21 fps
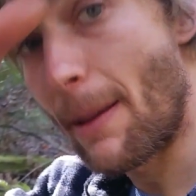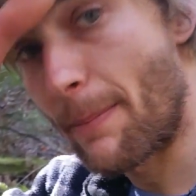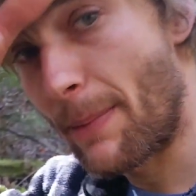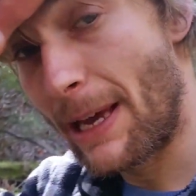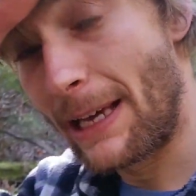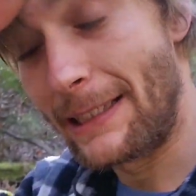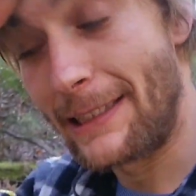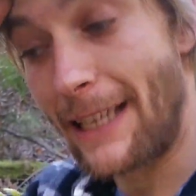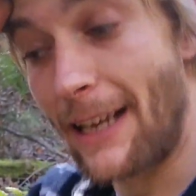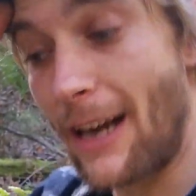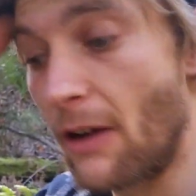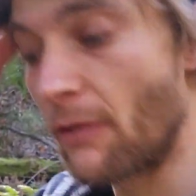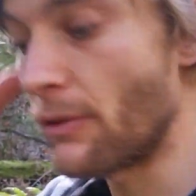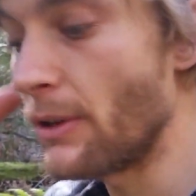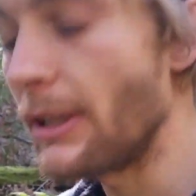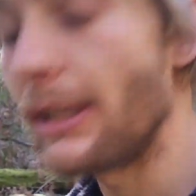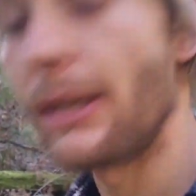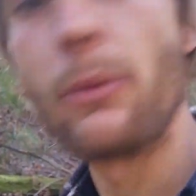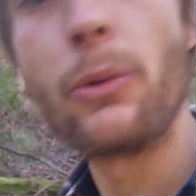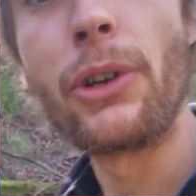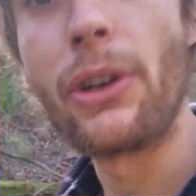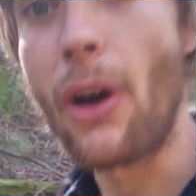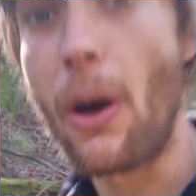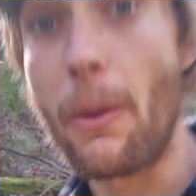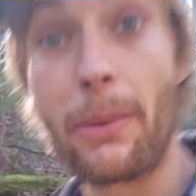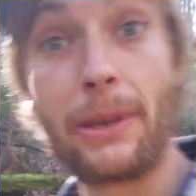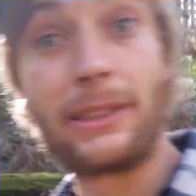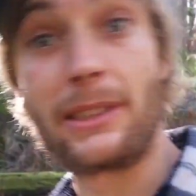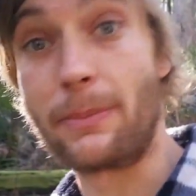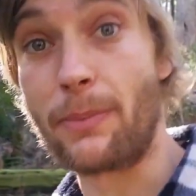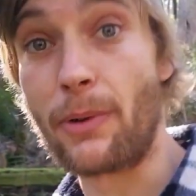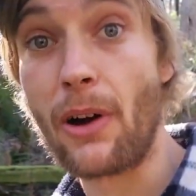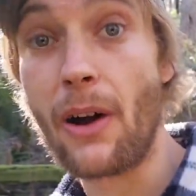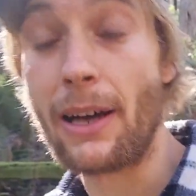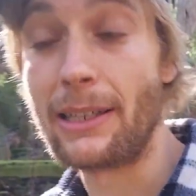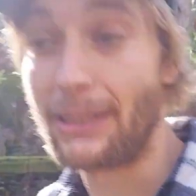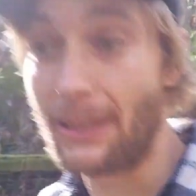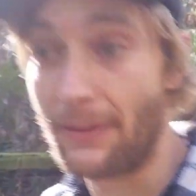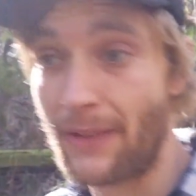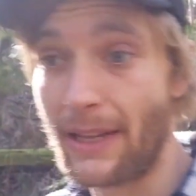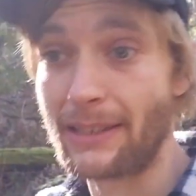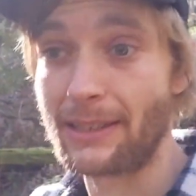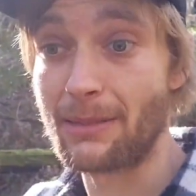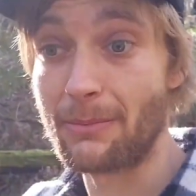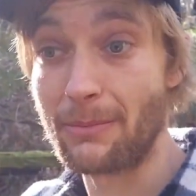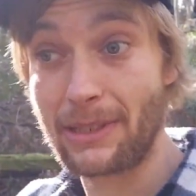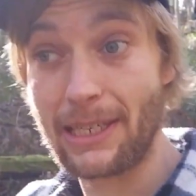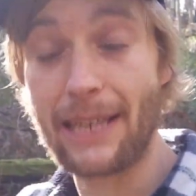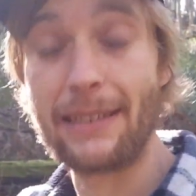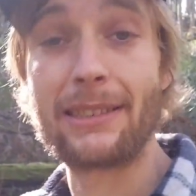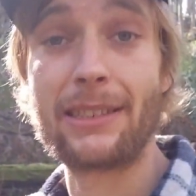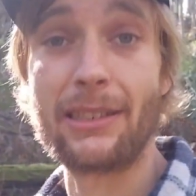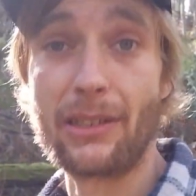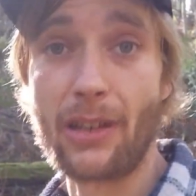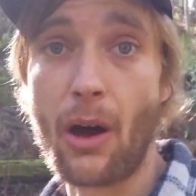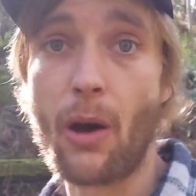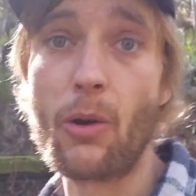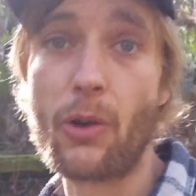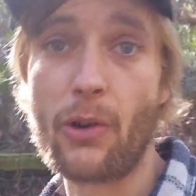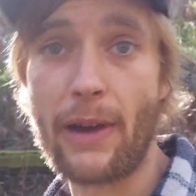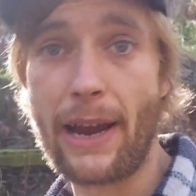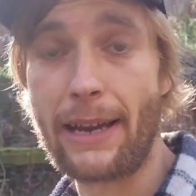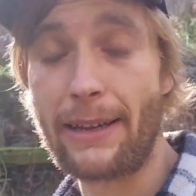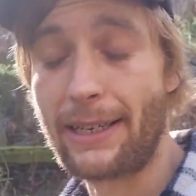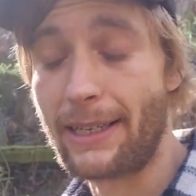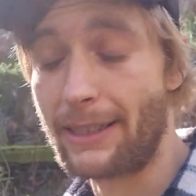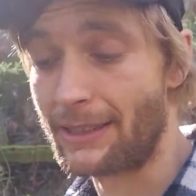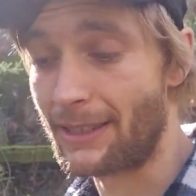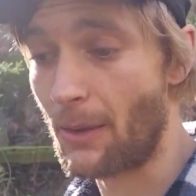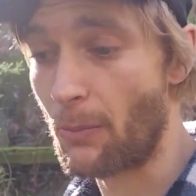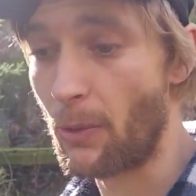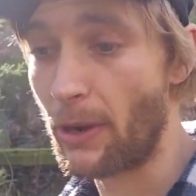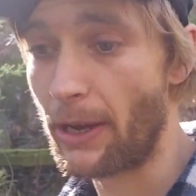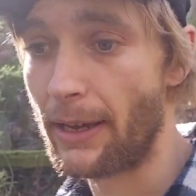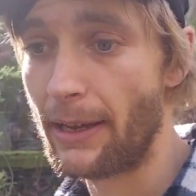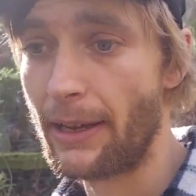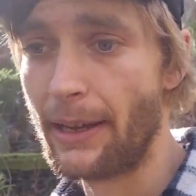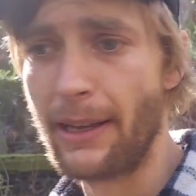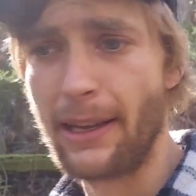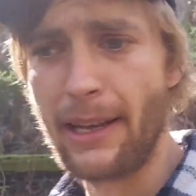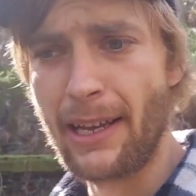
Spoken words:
that being said, I really would not be surprised if there's some decent gold around here somewhere.